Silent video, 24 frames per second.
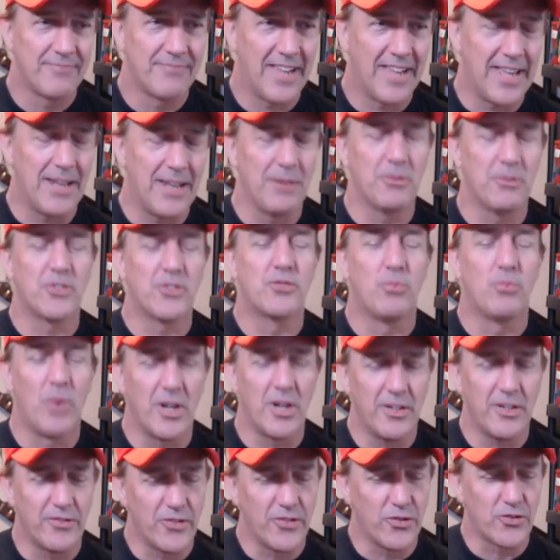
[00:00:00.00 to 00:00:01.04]
And it was
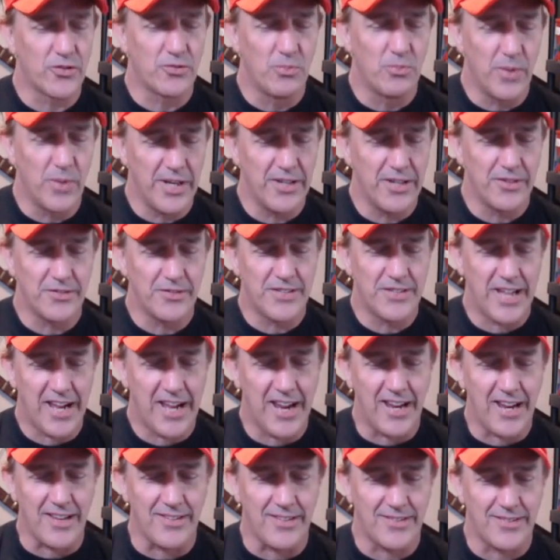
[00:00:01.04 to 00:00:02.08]
one of those weird
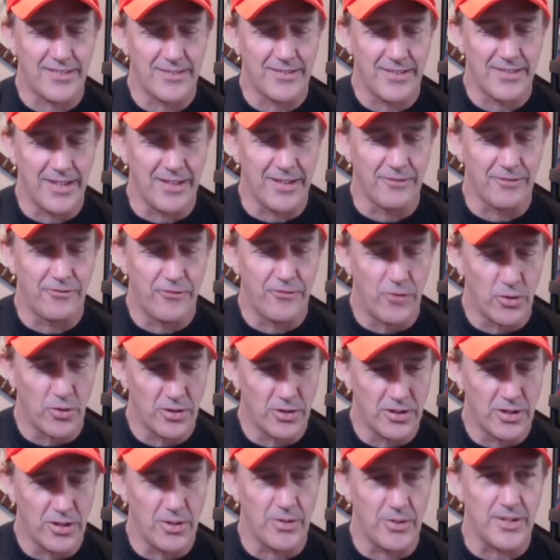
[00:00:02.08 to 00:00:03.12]
days in Fort
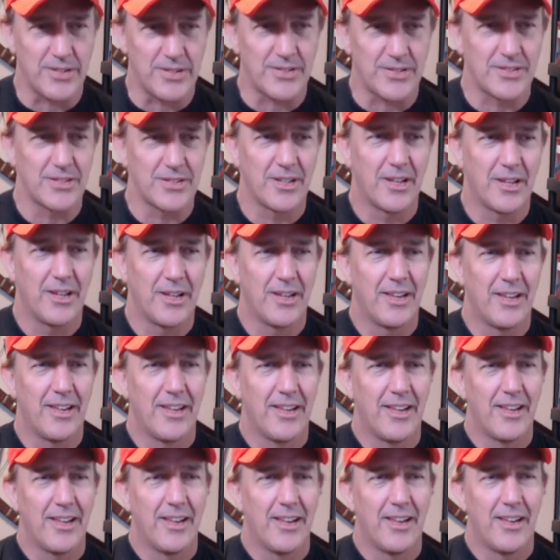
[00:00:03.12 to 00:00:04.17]
Lewis
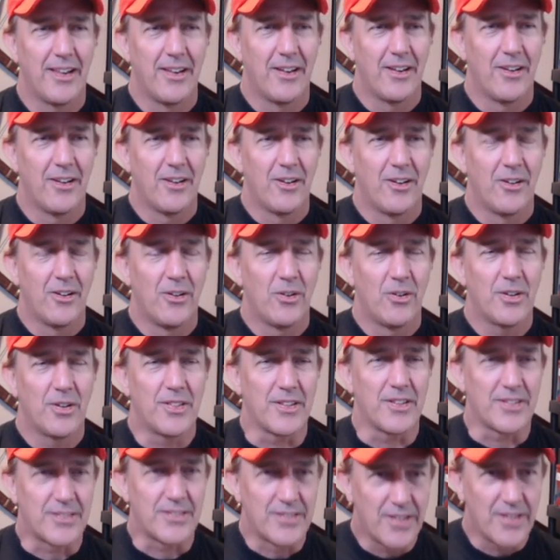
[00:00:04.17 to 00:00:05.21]
where the
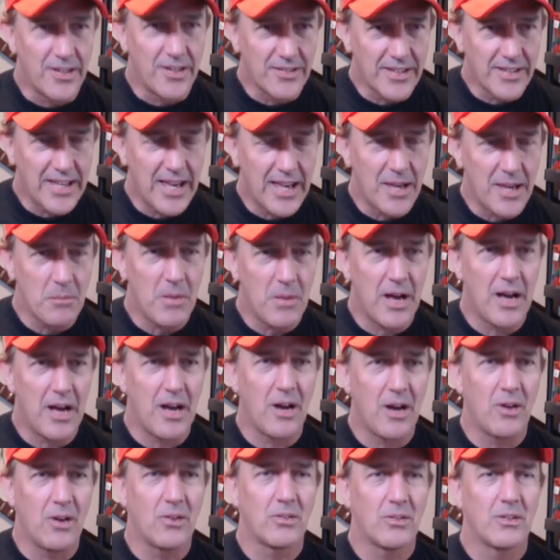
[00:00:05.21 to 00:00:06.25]
sun came
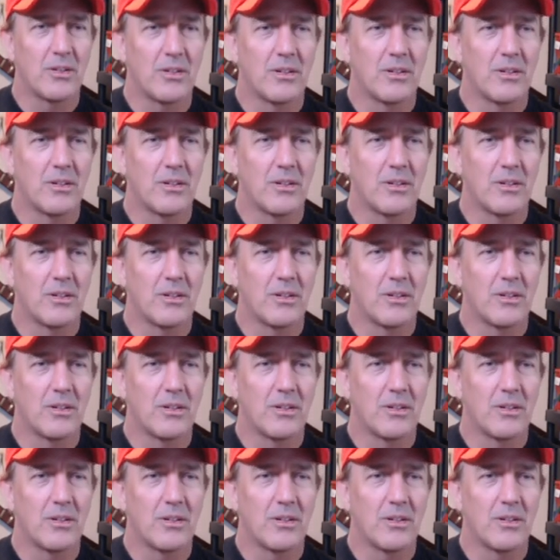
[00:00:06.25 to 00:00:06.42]
out.